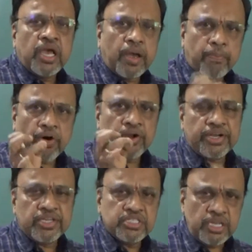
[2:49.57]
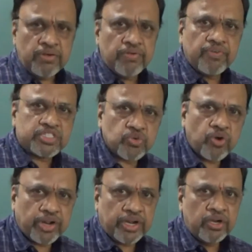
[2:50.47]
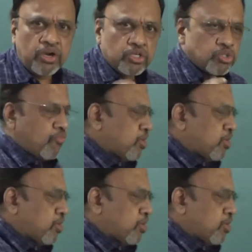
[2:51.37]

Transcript: a point is in first quadrant. So for